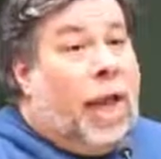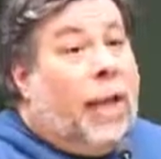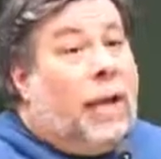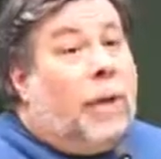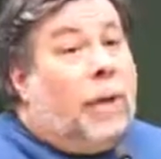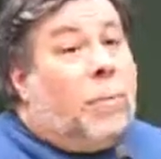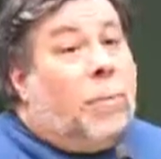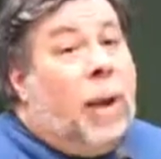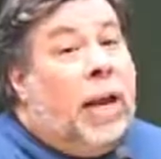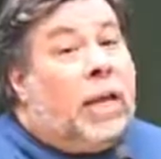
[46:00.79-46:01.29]
And
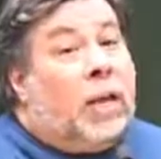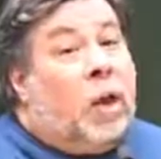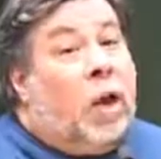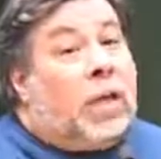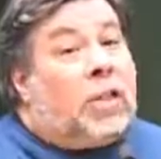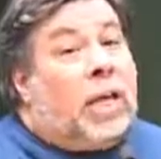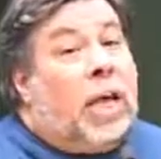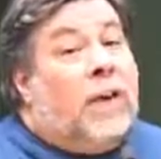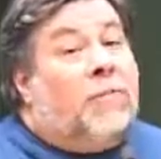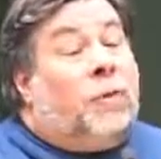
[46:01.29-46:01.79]
it might
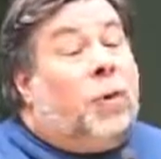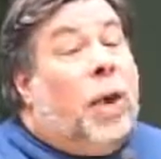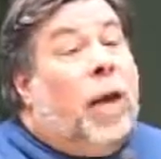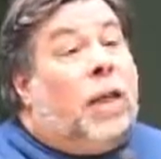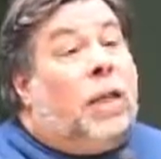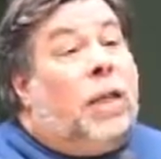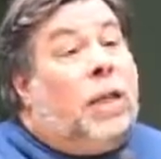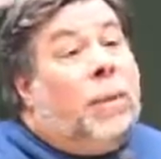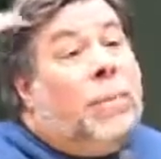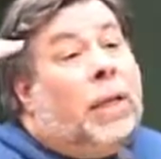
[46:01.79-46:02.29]
cost, and if you
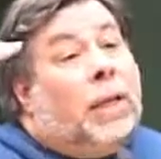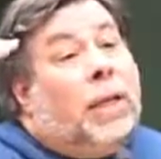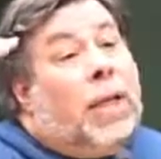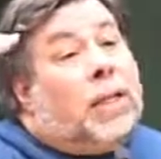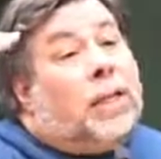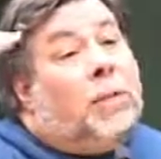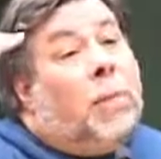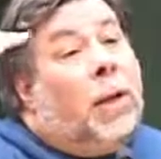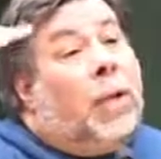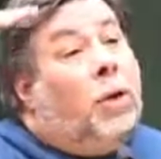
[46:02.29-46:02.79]
had a little bit
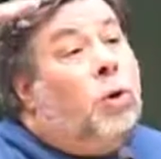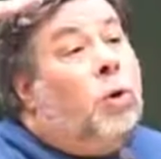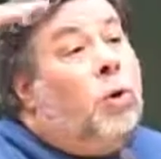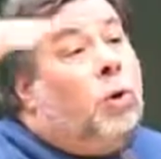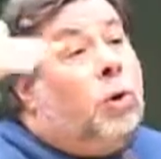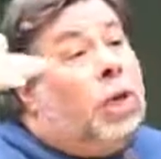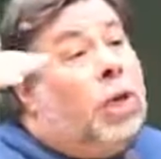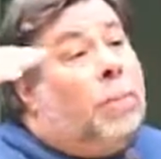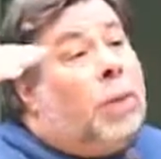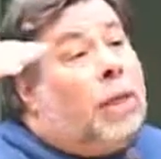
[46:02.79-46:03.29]
less money, you can
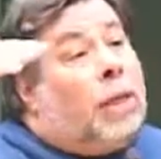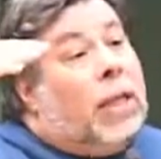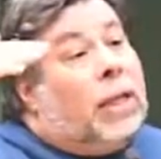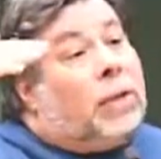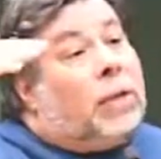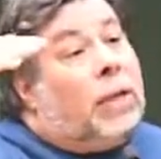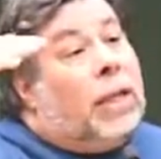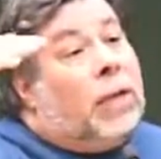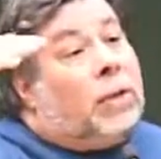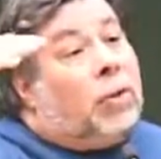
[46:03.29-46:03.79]
do a little bit
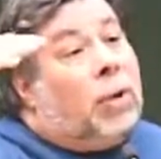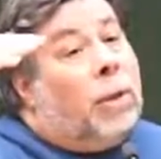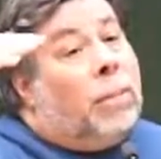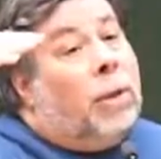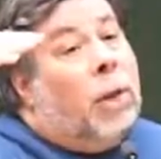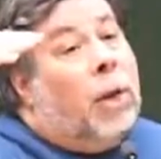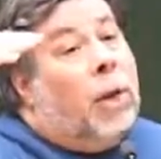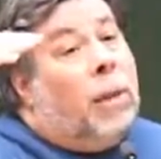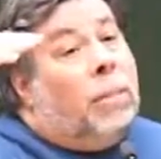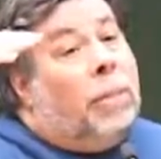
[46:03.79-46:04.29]
less of that dream.